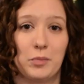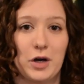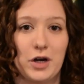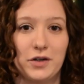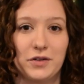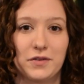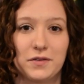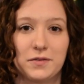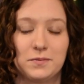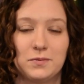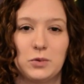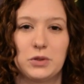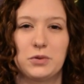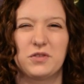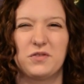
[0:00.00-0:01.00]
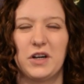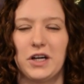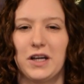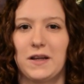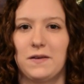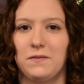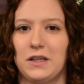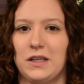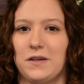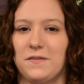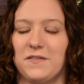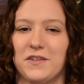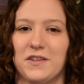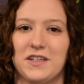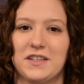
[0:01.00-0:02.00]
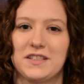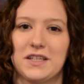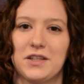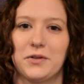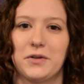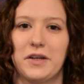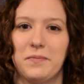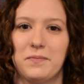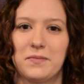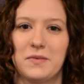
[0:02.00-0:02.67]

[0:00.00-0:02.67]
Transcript: Perth, which was very convenient for the distillery.